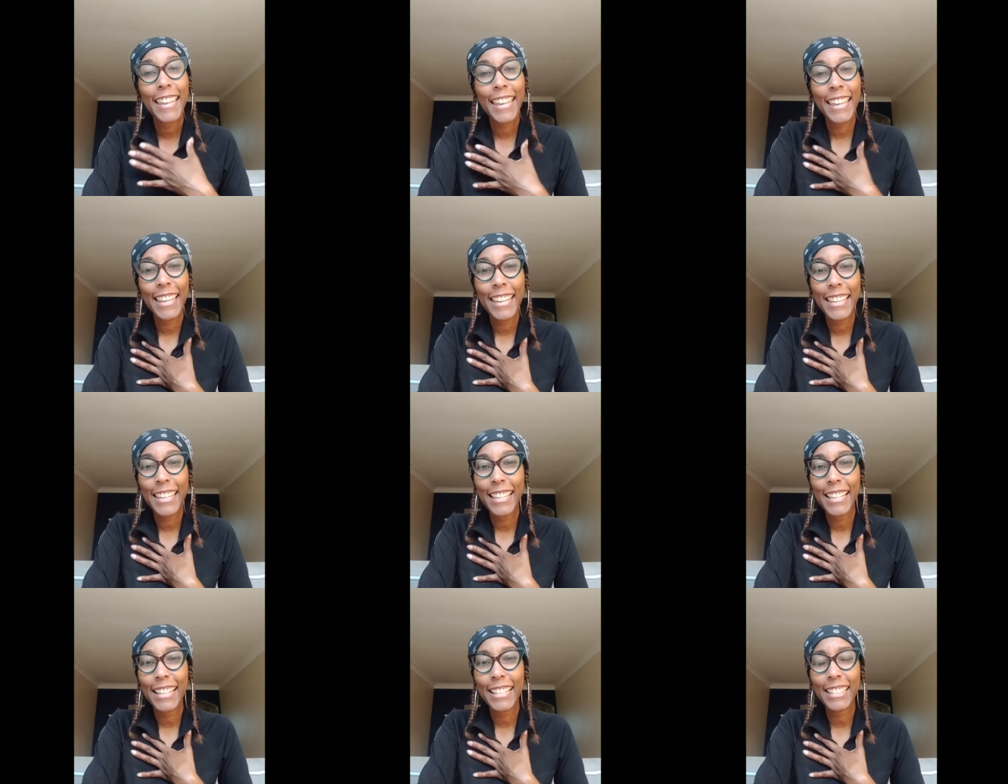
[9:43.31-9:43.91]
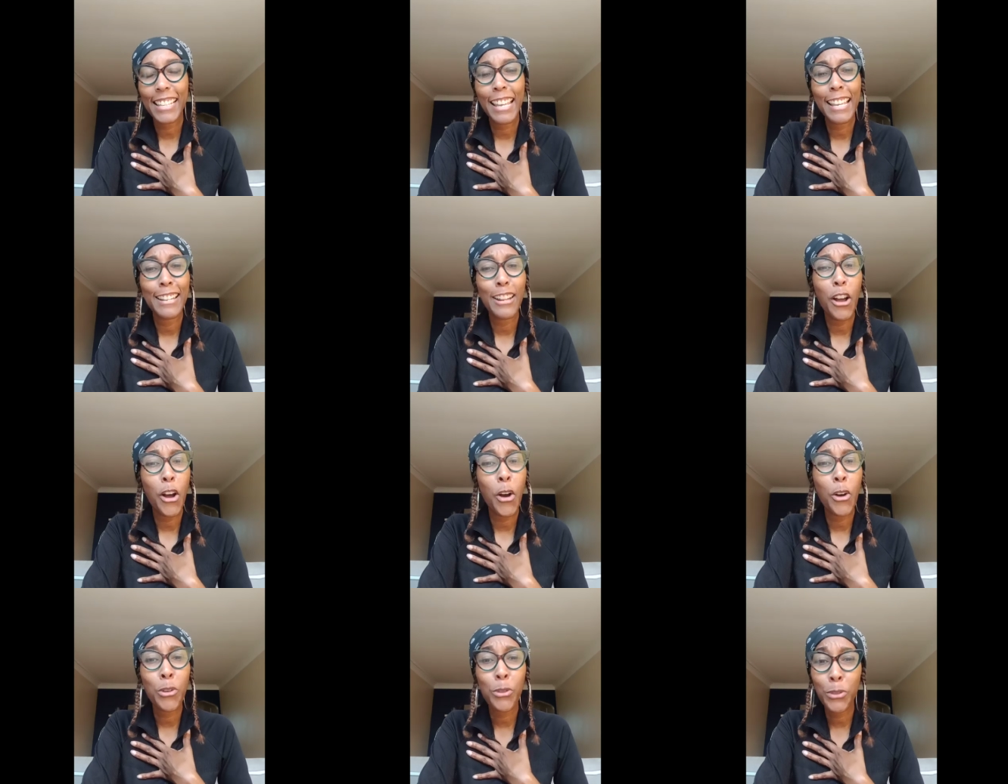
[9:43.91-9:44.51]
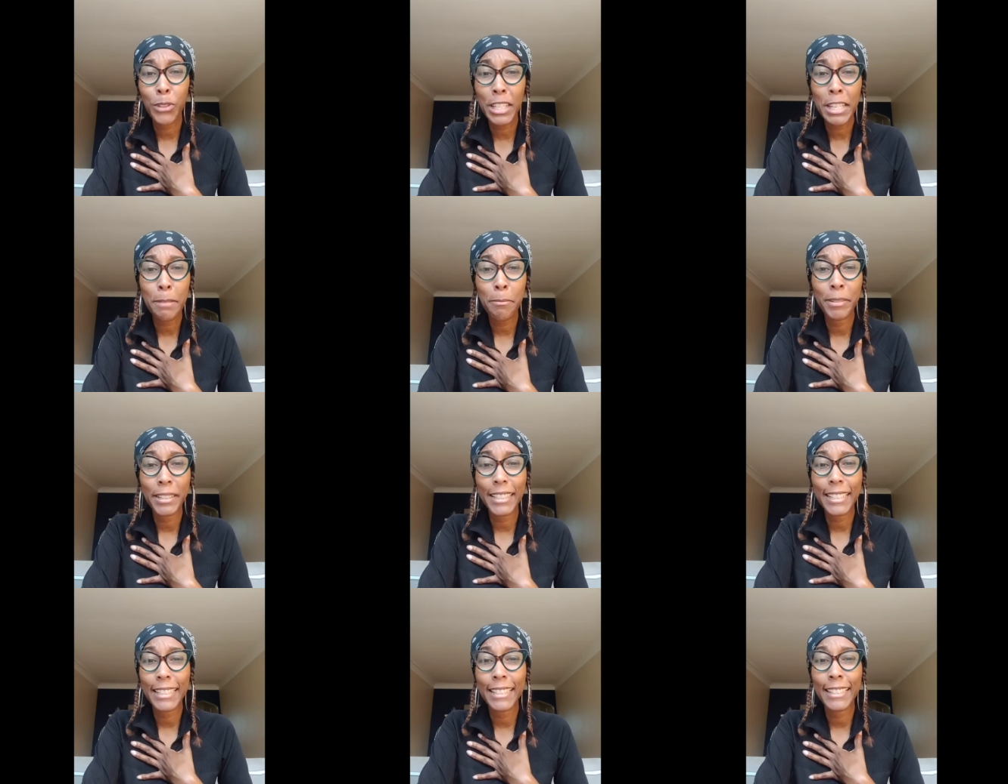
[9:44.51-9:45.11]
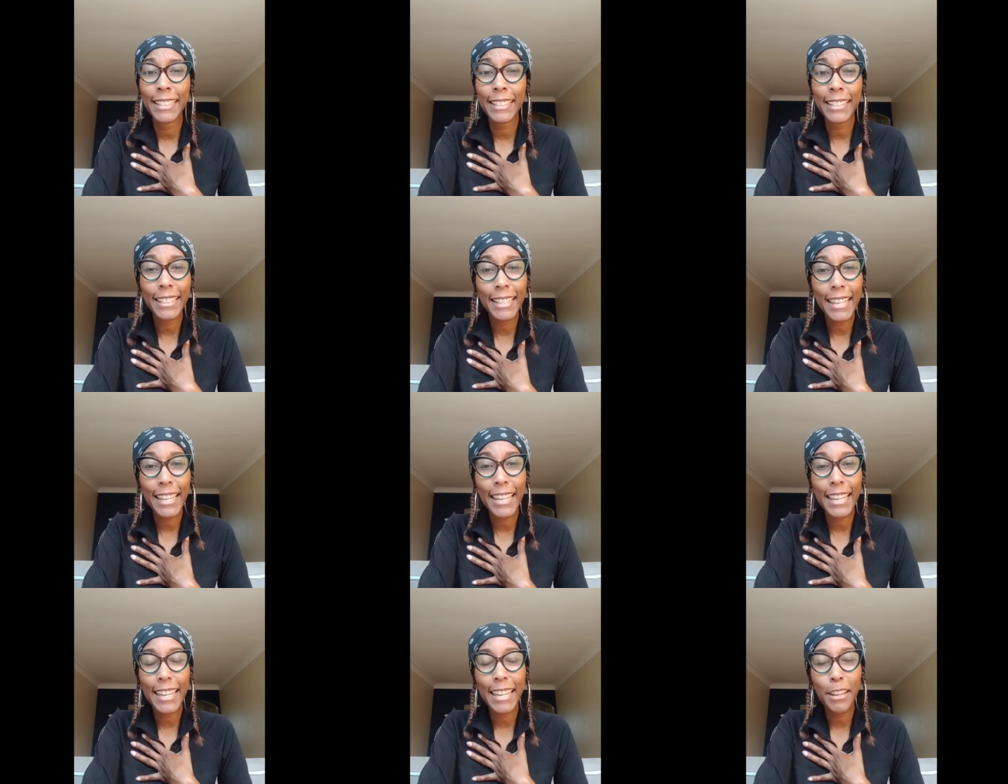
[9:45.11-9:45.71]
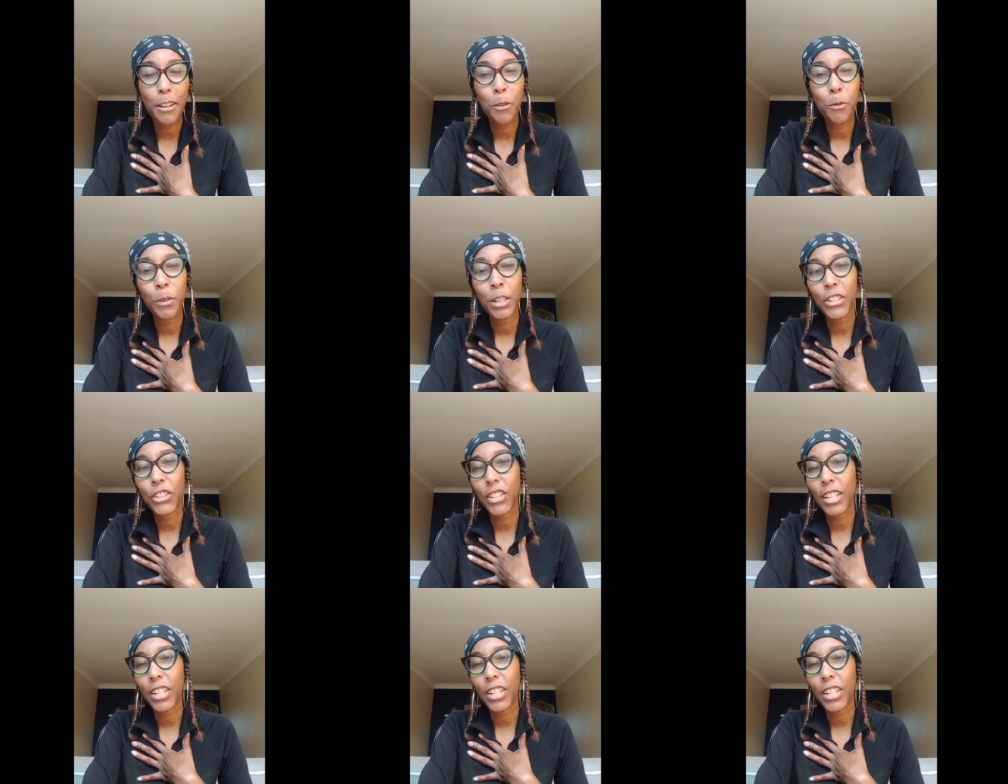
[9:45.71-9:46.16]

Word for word: is an oldie but goodie, which